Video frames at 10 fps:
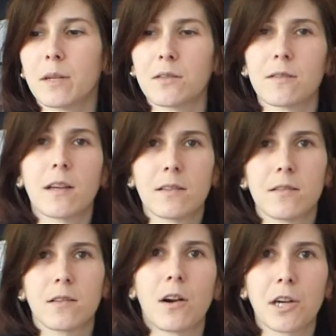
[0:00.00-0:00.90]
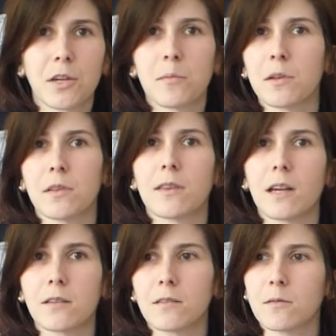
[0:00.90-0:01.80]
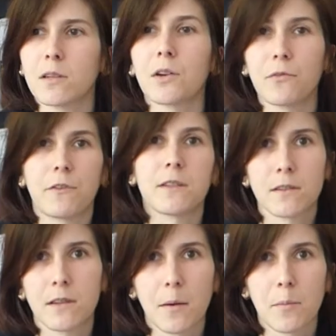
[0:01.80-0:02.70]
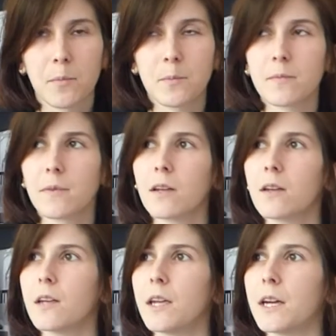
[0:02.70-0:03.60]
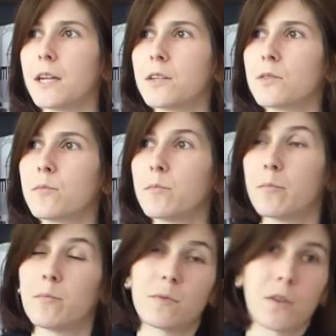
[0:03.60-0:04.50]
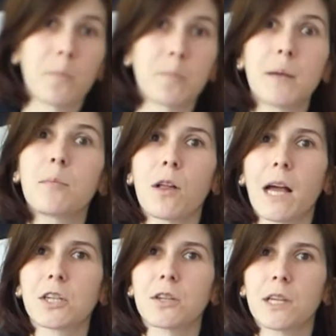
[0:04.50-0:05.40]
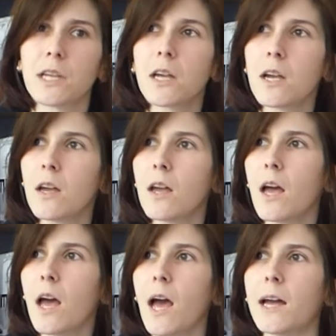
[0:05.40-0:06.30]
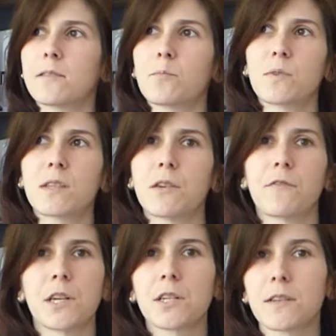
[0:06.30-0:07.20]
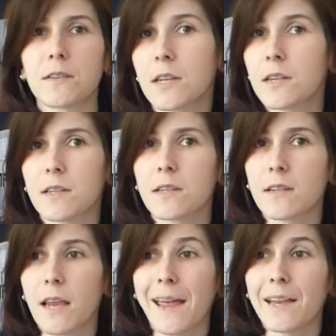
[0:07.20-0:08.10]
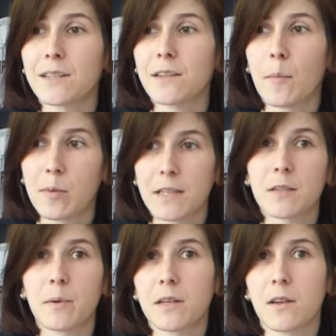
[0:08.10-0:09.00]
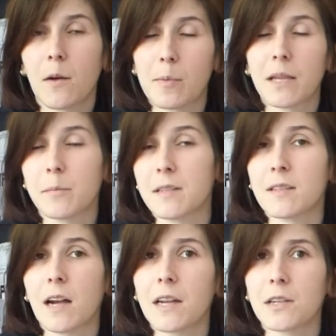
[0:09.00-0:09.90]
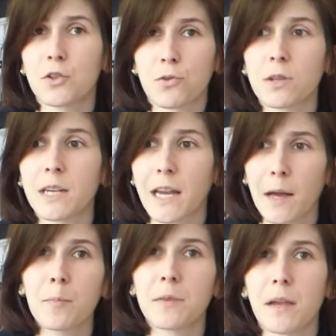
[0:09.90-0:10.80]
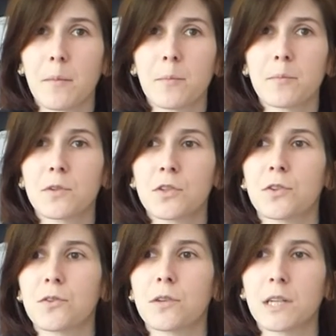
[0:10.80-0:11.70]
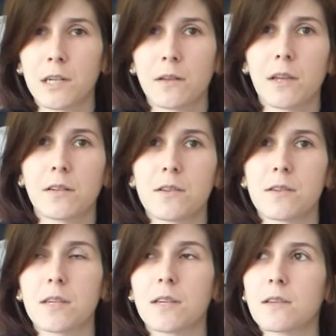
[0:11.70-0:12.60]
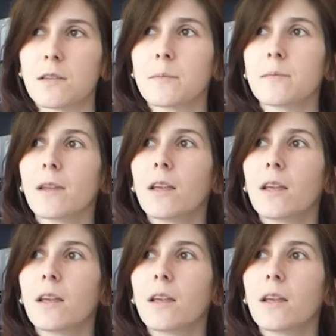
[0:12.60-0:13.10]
because that's the argument that convinced them. And some people actually had severe diseases and a plant-based diet truly helped them to heal that disease.